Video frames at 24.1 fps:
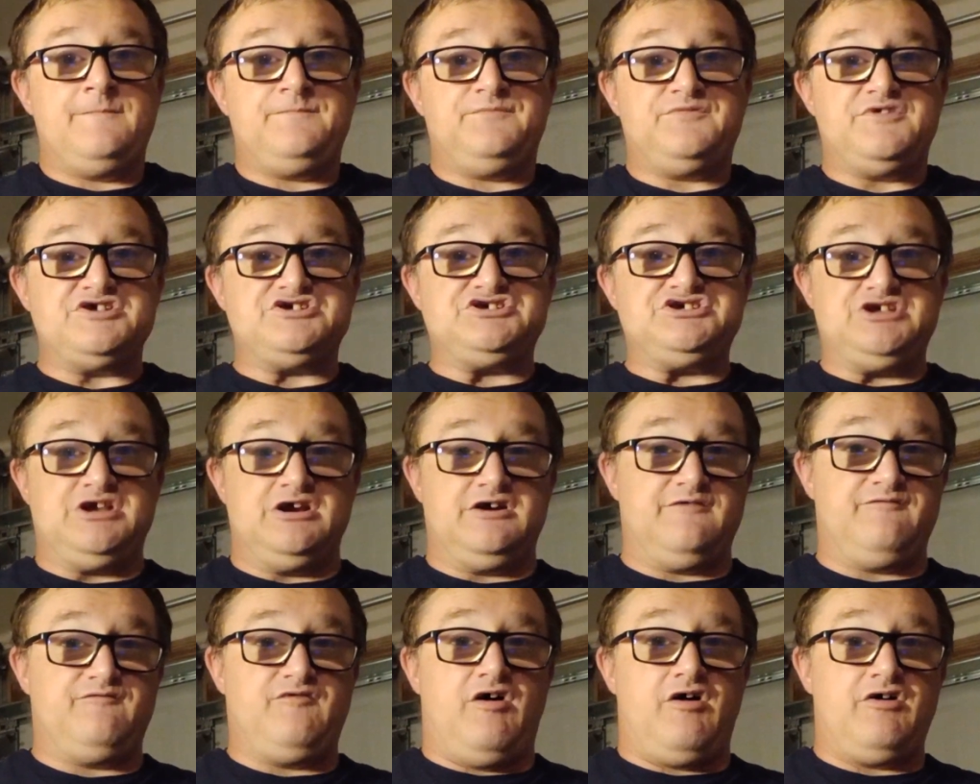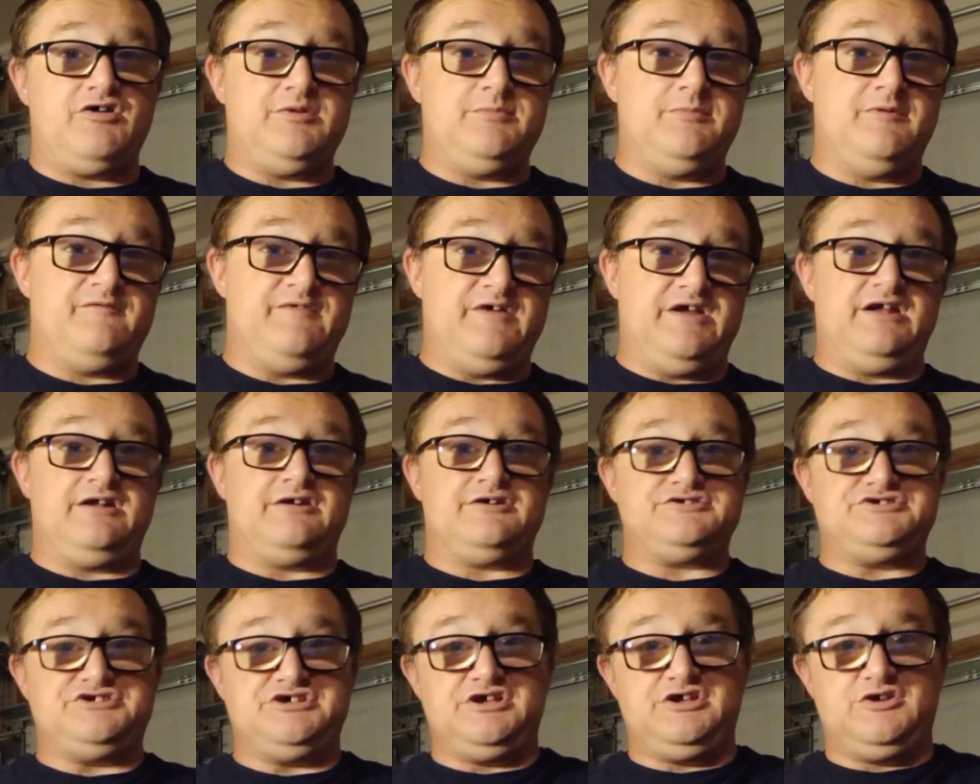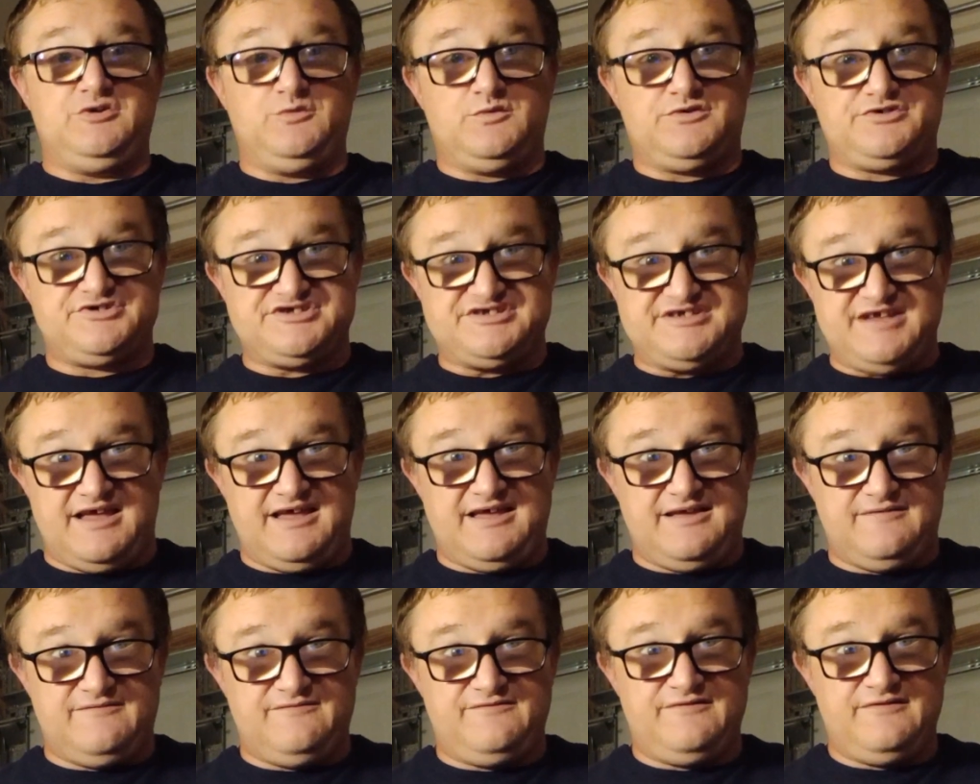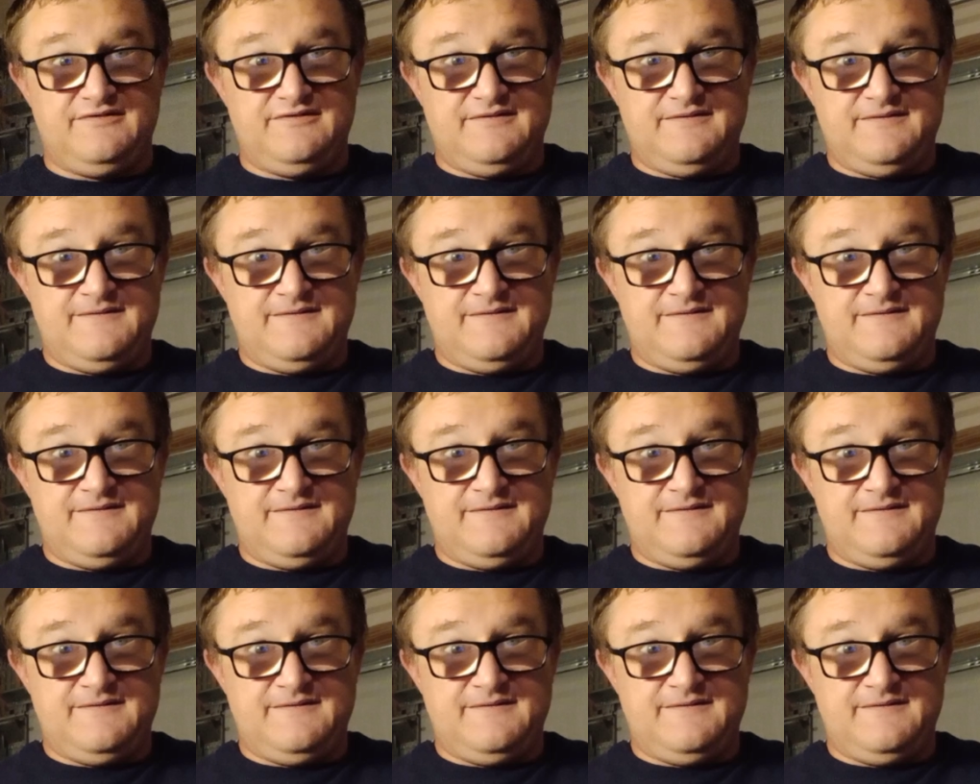the sheer volume of energy you will save